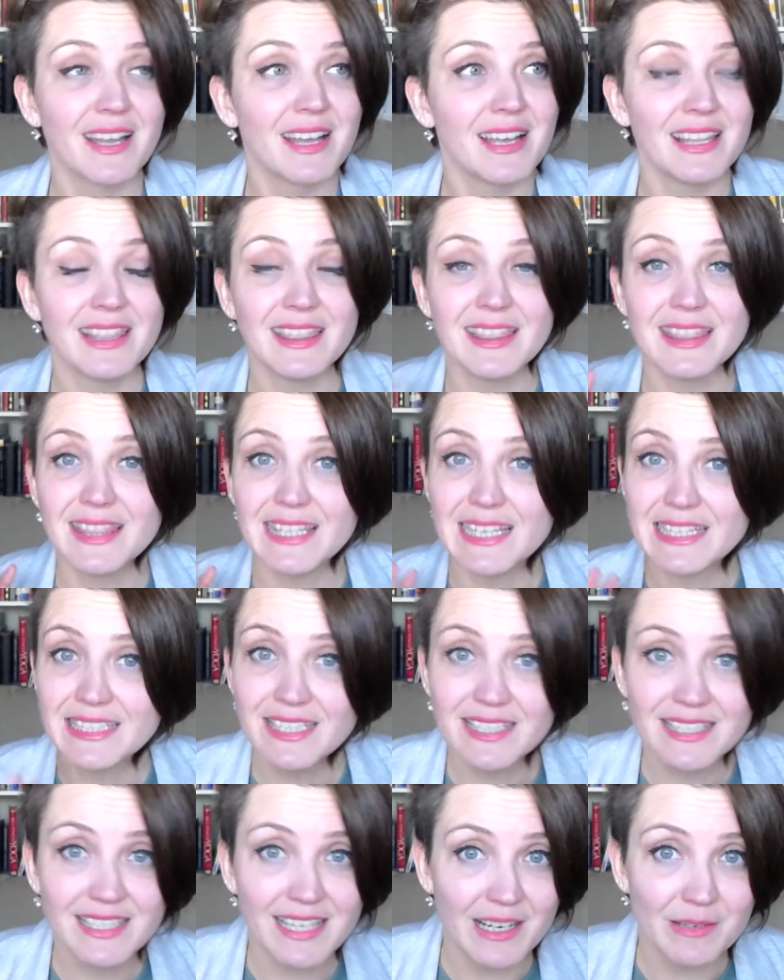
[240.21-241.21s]
Let
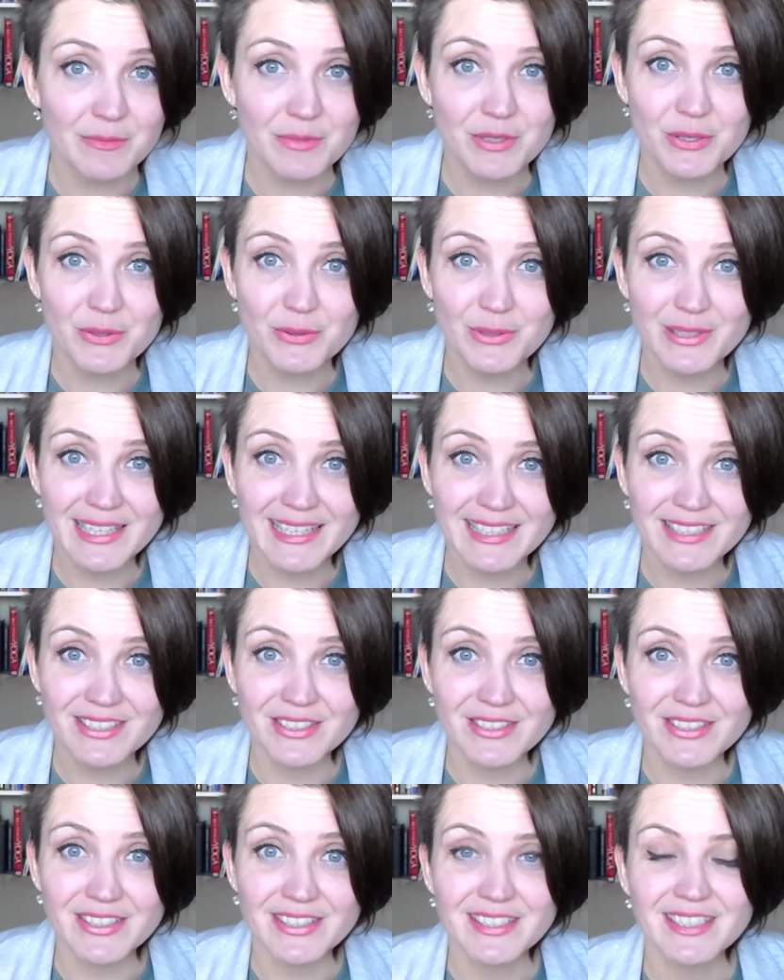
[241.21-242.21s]
it come to you
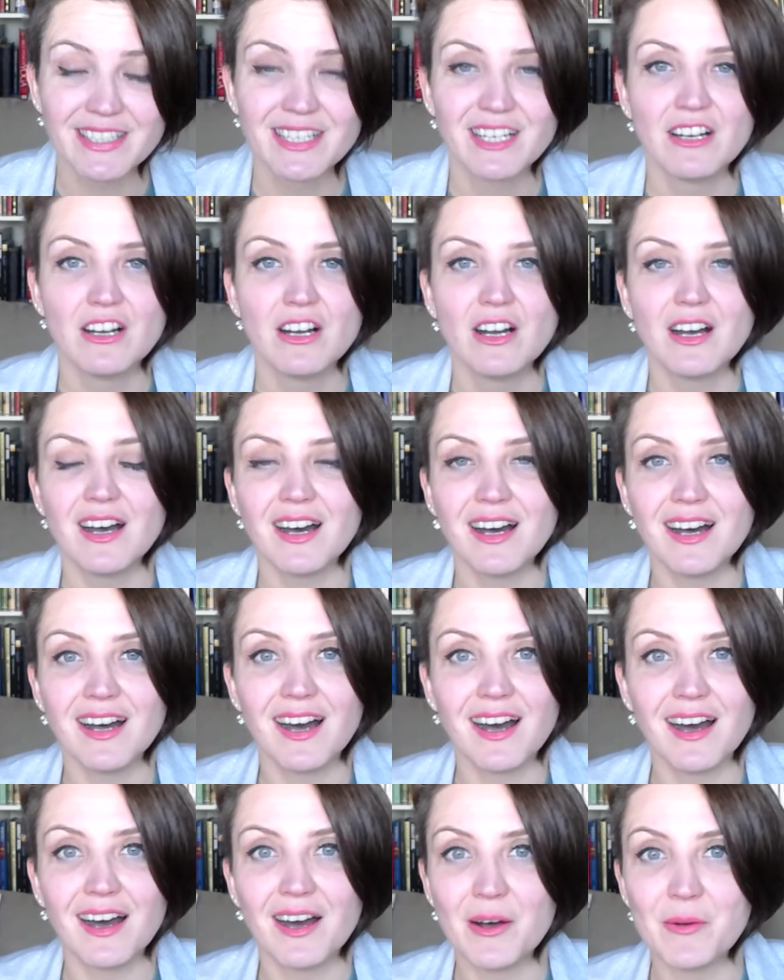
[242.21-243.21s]
later,
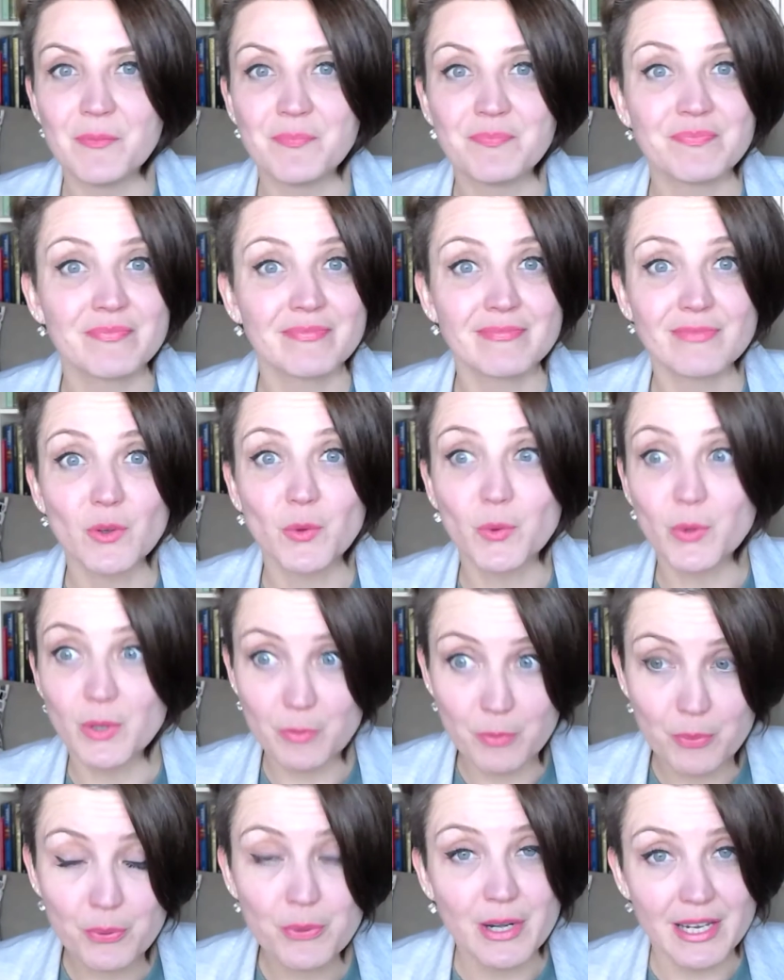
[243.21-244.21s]
or
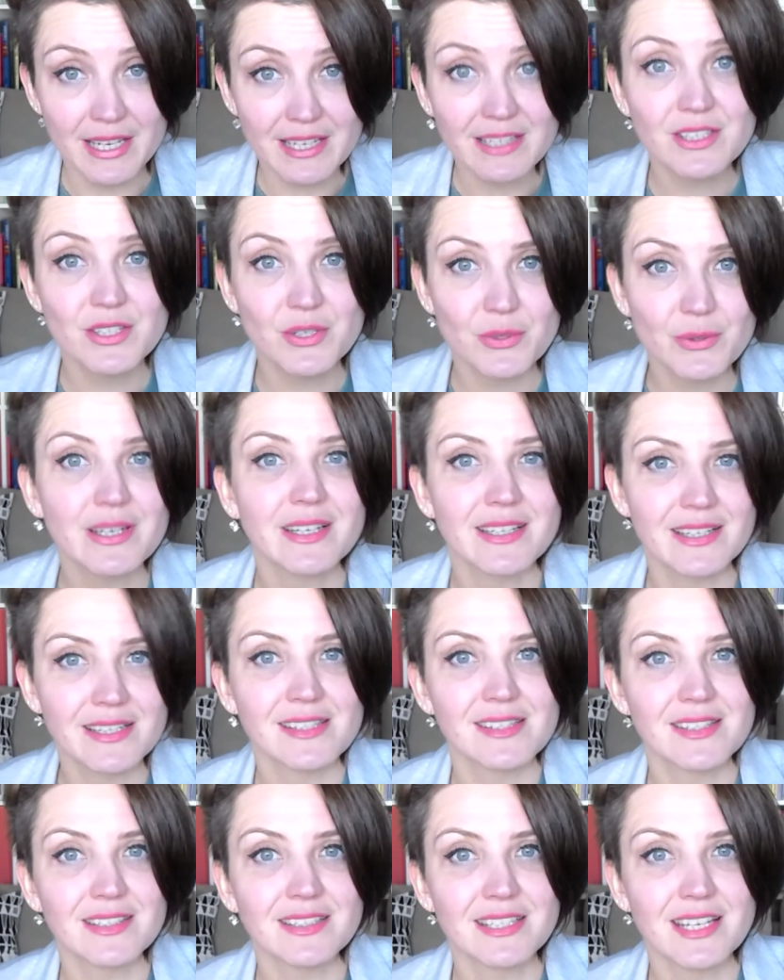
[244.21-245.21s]
bring it to a
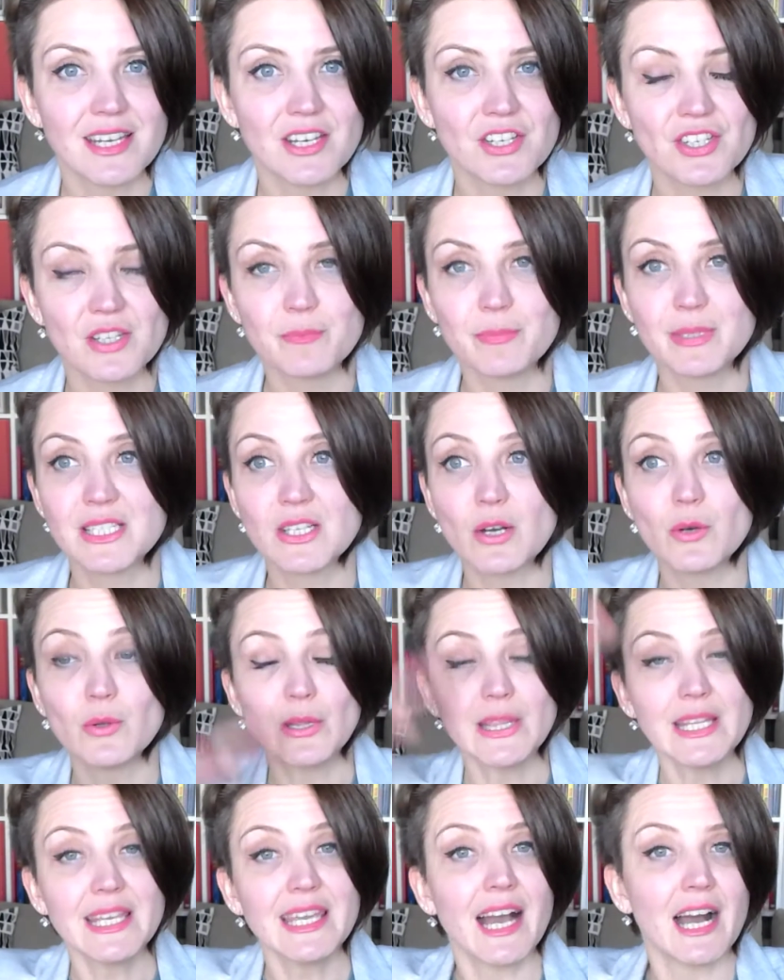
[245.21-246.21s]
consultation, but
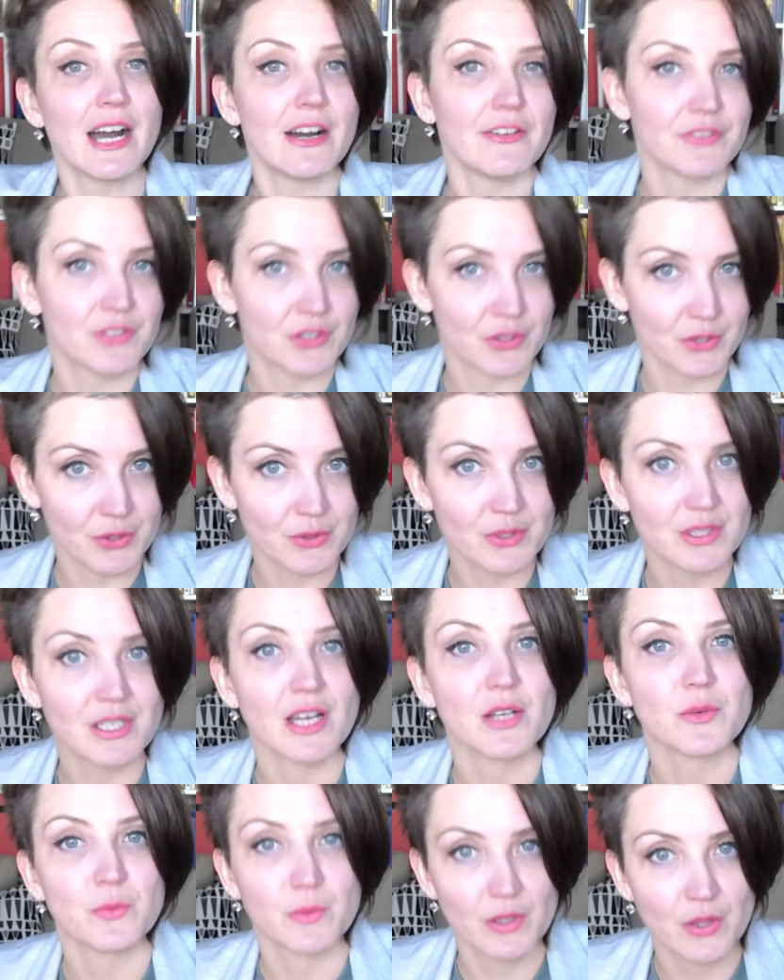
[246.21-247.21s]
only after you're
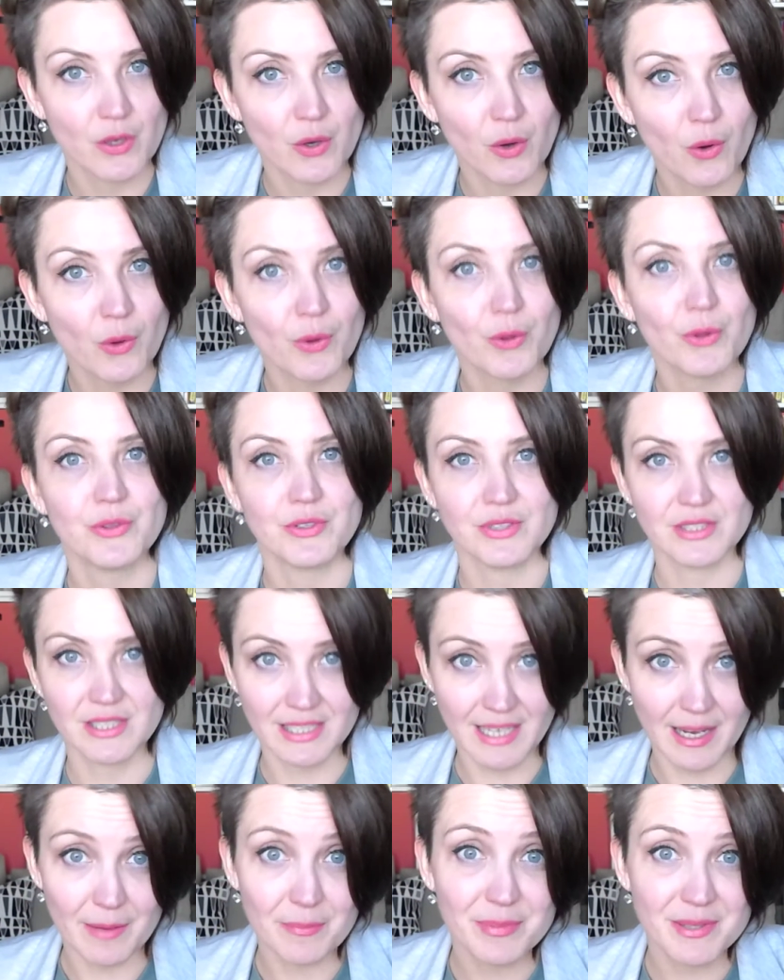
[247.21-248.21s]
done with all the
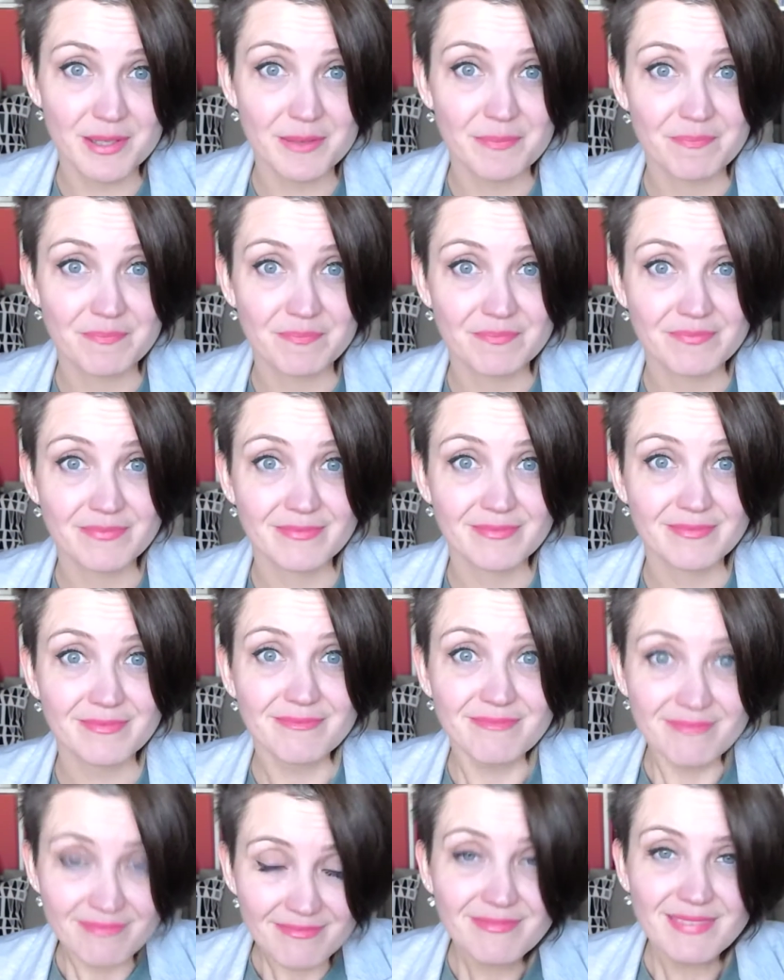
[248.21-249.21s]
steps.
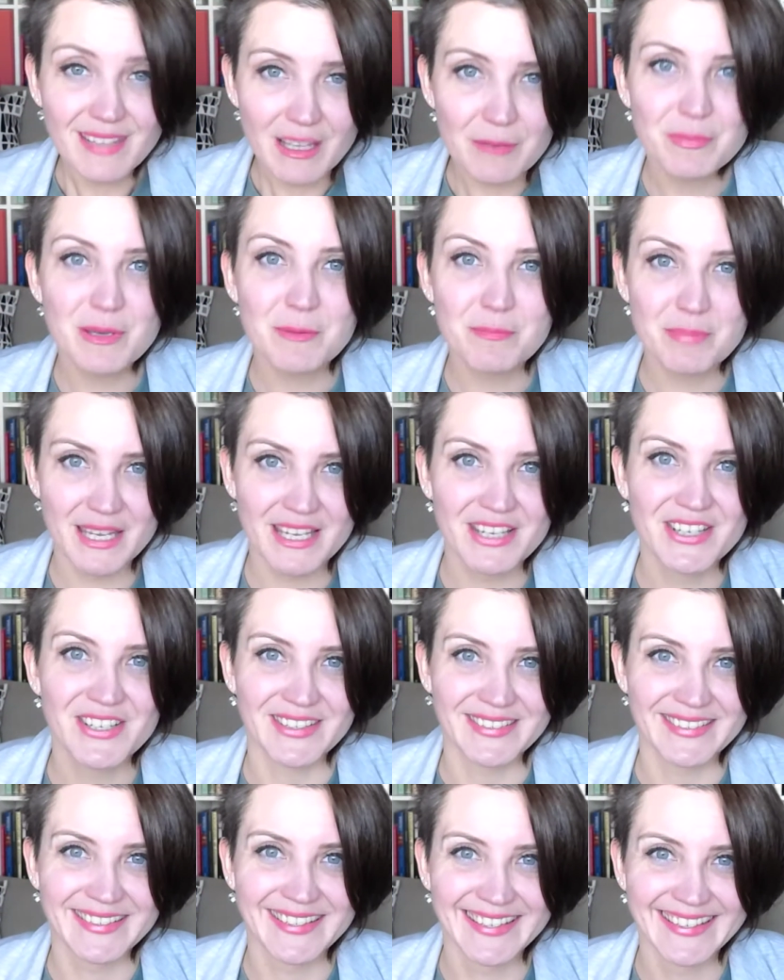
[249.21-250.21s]
Be
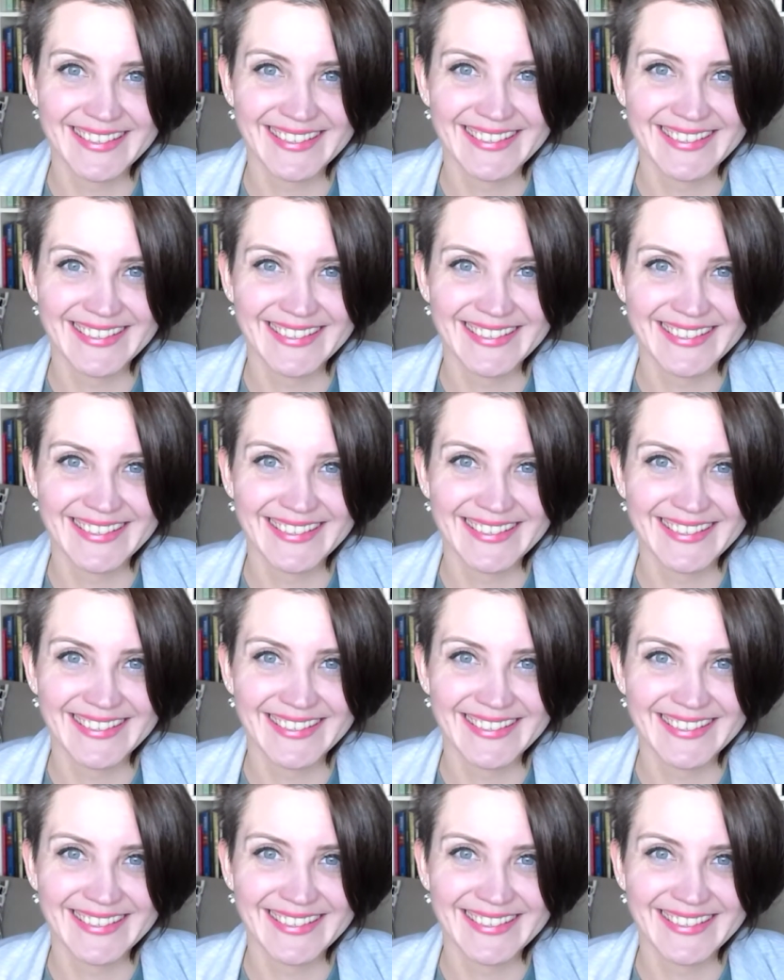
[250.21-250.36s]
patient.